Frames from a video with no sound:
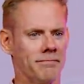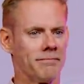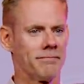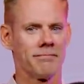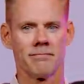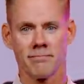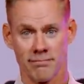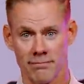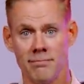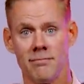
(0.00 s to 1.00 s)

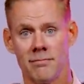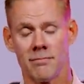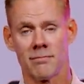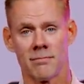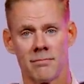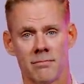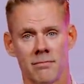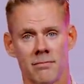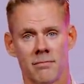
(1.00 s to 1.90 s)
No one is speaking in this clip.